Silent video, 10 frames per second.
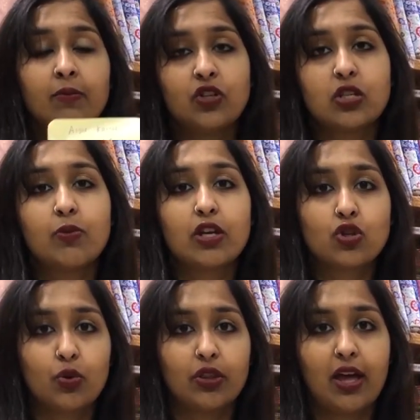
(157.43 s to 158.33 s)
just make
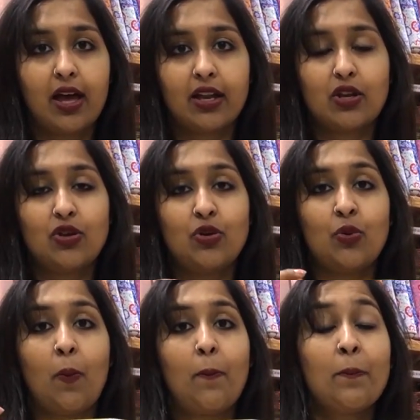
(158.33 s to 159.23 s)
sure that
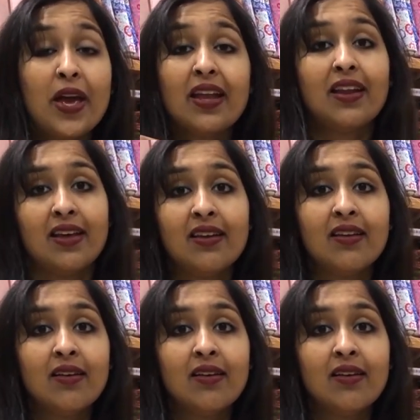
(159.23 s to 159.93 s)
you pin it